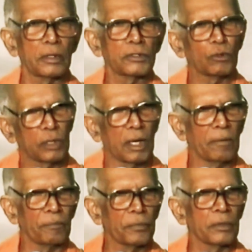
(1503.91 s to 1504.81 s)
So
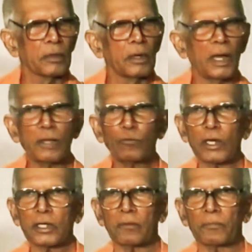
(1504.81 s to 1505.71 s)
come and
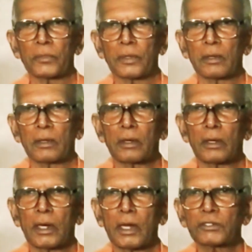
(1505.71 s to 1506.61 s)
welcome.
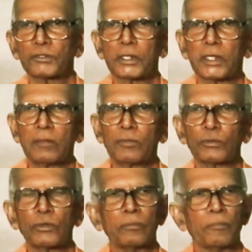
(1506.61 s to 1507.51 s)
And she came
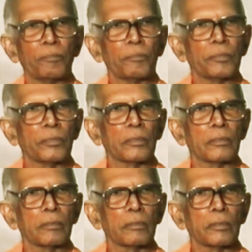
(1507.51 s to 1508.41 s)
to
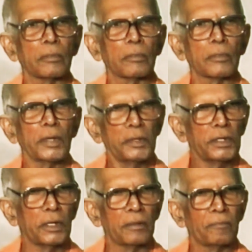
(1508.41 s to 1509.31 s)

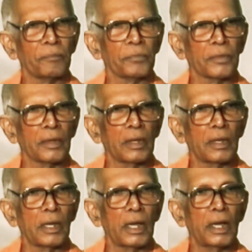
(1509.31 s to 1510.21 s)
India.
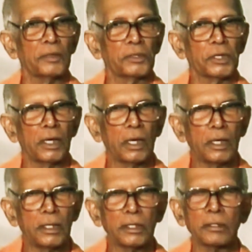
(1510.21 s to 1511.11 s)
A
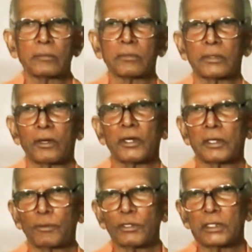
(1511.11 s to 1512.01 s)
third
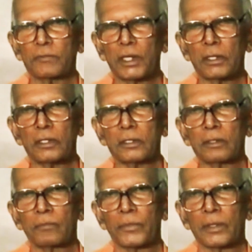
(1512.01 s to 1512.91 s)
contribution of England
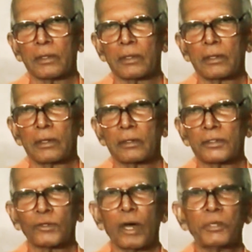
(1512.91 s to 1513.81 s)

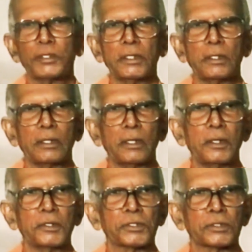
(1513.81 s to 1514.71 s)
to Swamiji
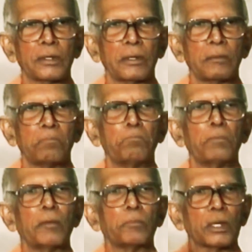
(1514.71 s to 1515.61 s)
is
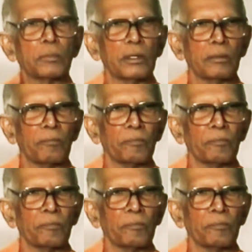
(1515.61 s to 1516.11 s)
memorable.